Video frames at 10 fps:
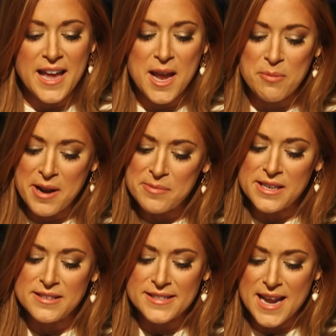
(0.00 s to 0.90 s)
Abraham
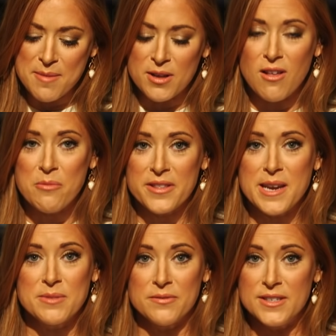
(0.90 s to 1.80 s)
Lincoln's name, along with the
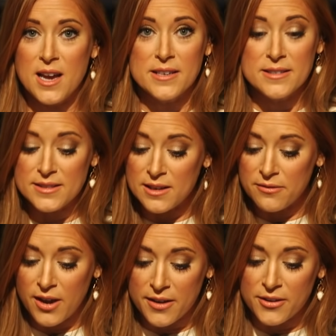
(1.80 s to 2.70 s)
names of dozens
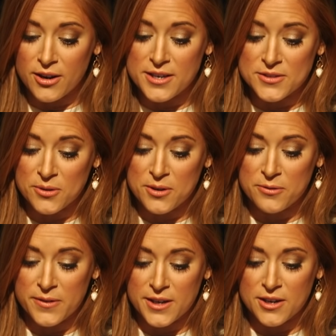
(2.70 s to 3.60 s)
of other historical
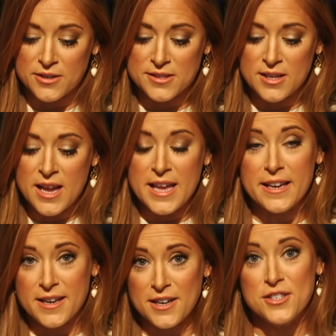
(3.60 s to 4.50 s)
figures
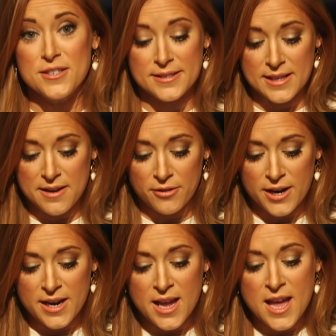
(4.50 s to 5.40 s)
in connection to
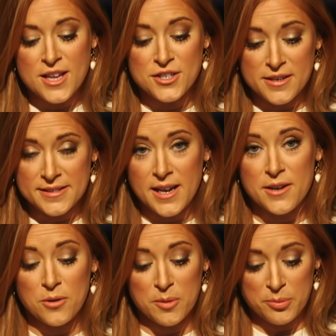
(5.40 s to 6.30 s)
slavery,
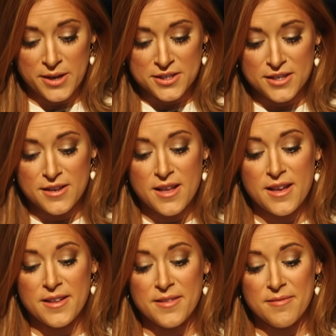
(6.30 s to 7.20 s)
genocide, or oppression,
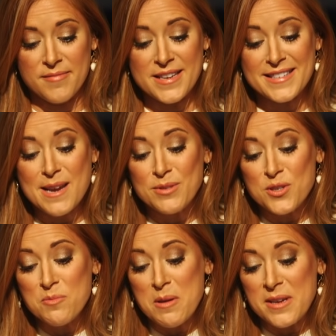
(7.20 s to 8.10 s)
his name
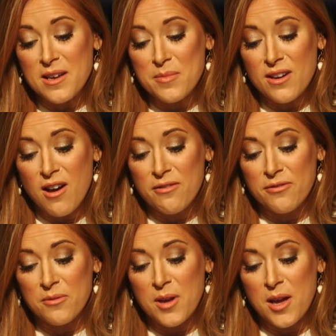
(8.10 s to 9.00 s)
soon may be coming
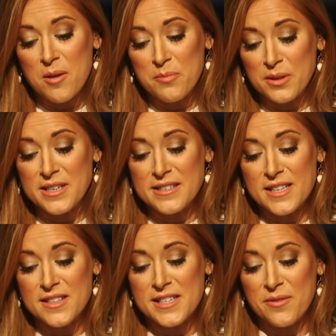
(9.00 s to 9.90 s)
off buildings
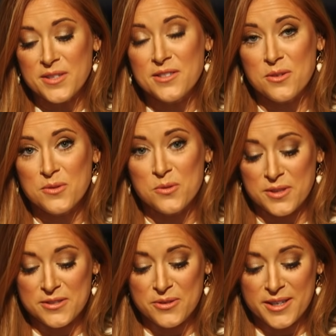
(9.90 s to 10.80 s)
in the San Francisco School
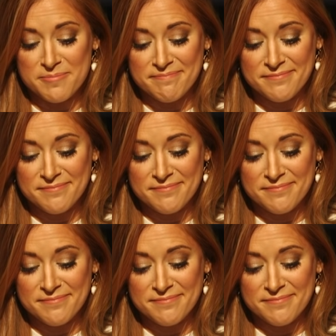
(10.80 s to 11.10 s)
District.